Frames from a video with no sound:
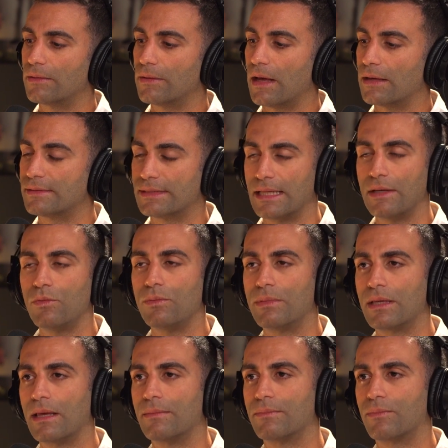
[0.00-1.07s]
I'd say we
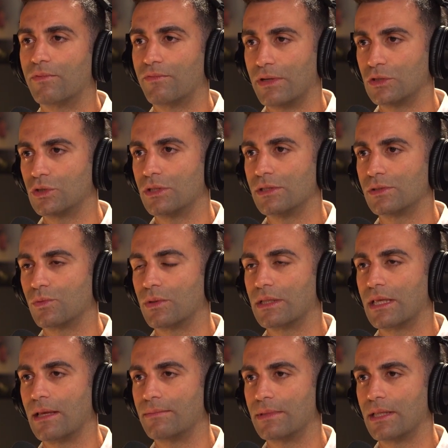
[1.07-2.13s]
became professionals when it
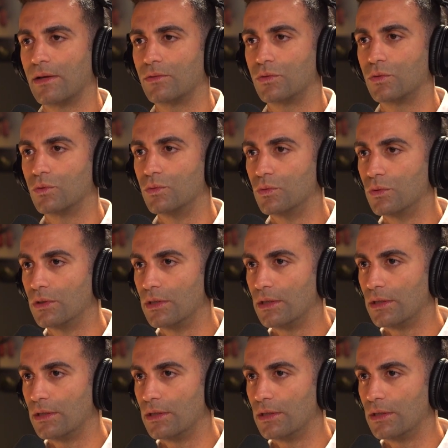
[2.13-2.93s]
came down to